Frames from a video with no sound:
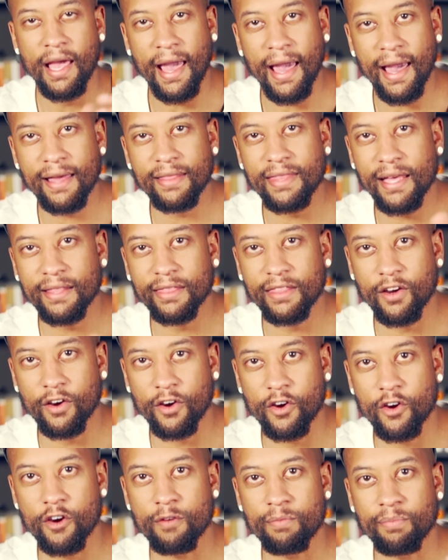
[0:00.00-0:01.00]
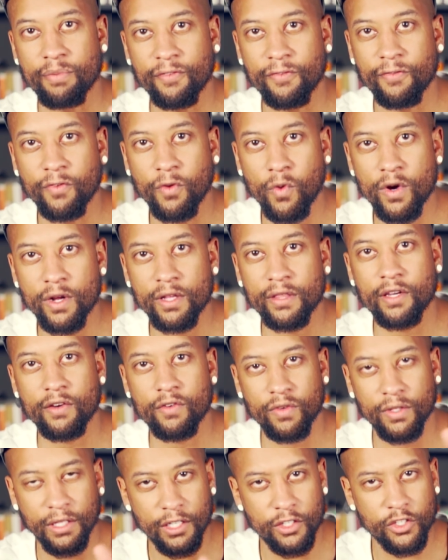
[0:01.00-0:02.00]
and that they're heard before their
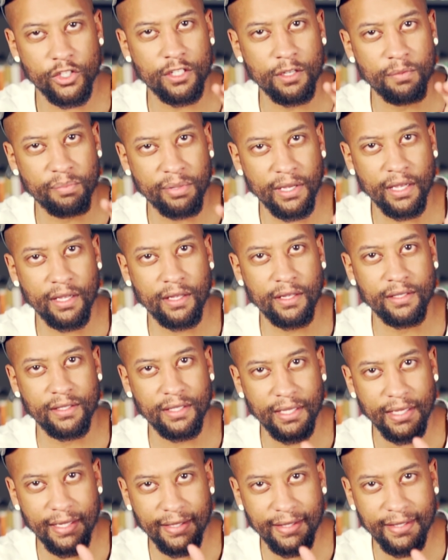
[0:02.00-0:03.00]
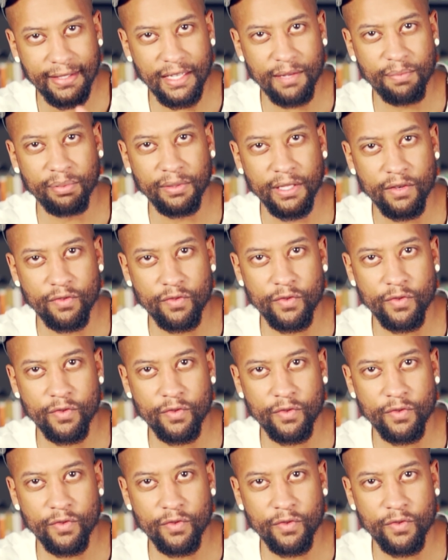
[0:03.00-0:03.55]
religious opinions get deeply